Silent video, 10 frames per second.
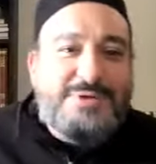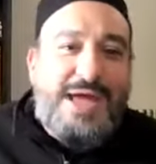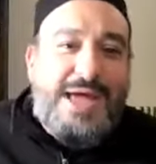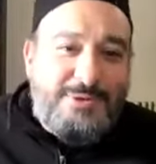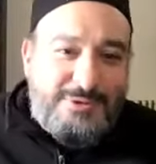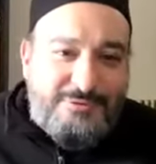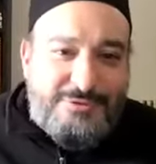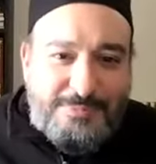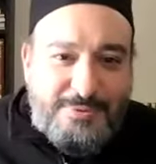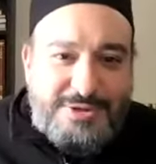to haggle over
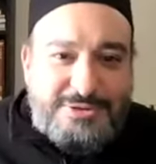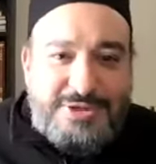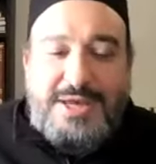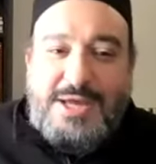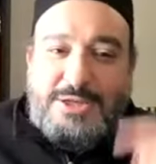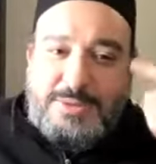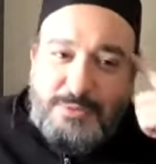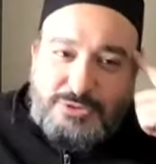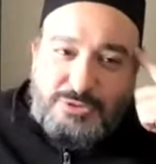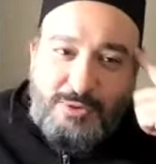the price. It's
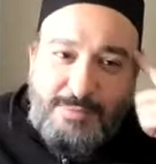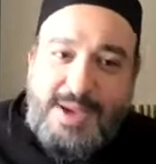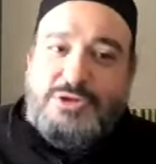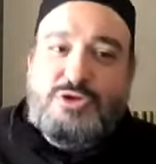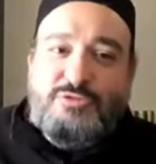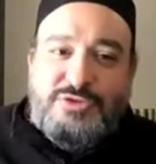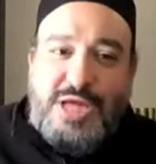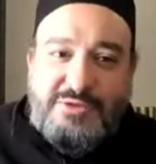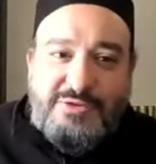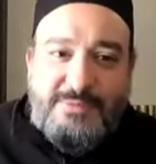supposed to remind you of
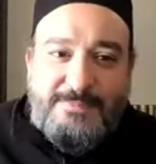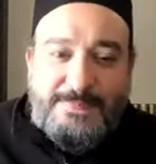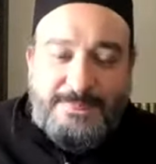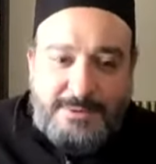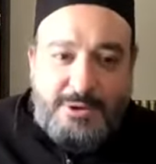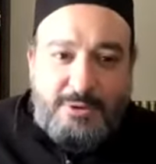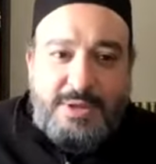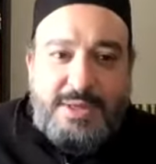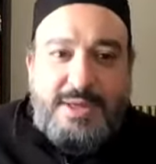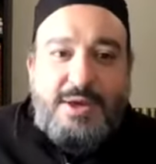death, you
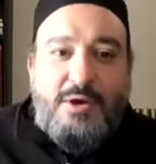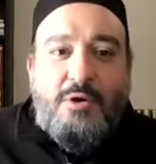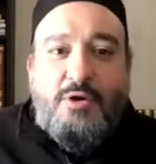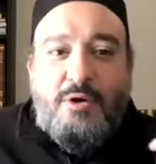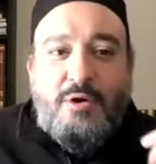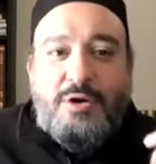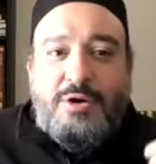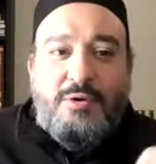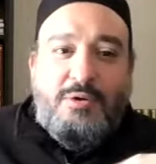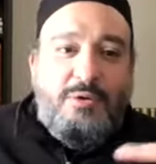know, or,
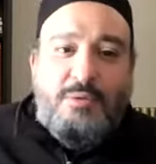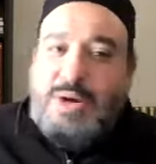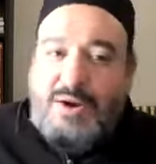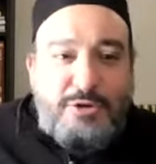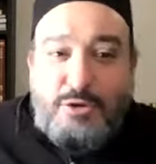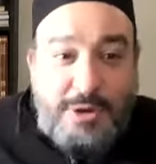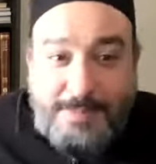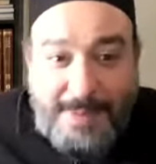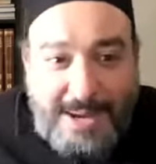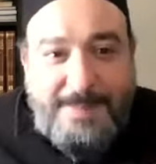or whatever. You're going to
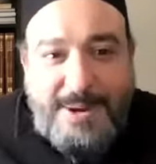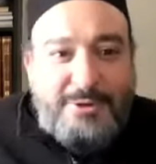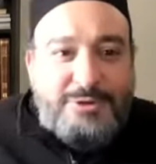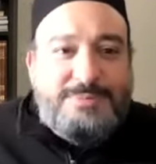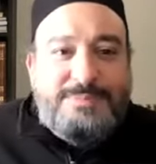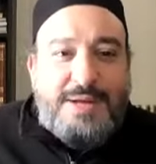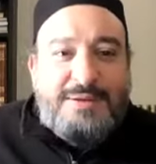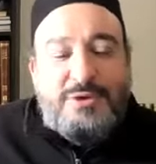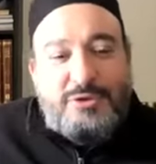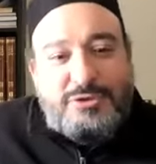buy a burial spot,
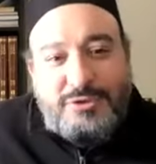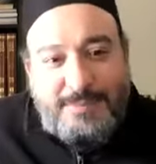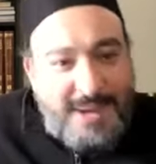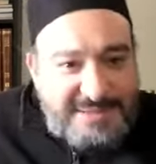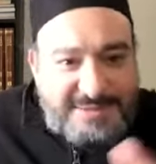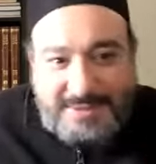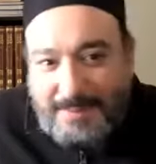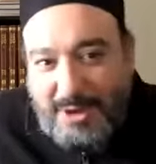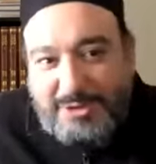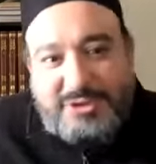you know. So the mass, the
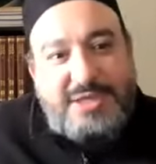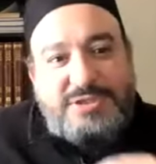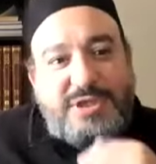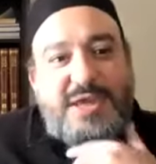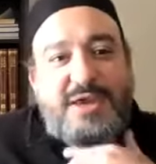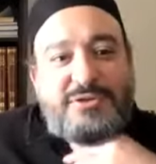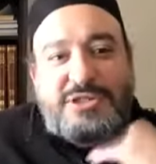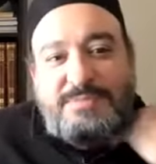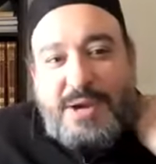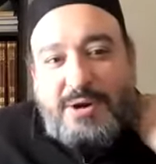mosque has
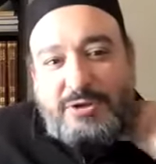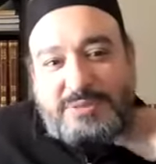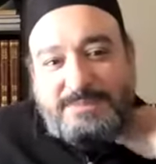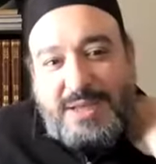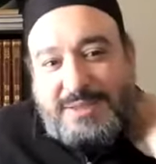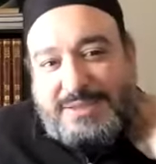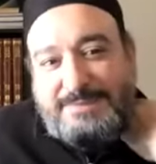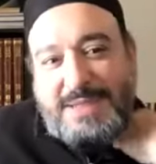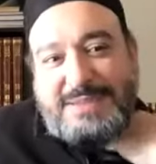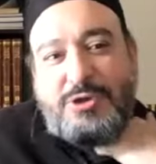these burial spot,
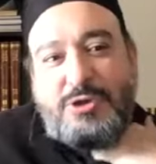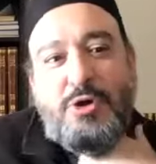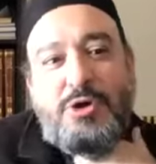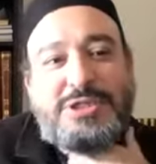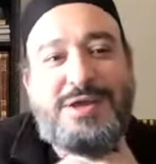spots, and you're going to,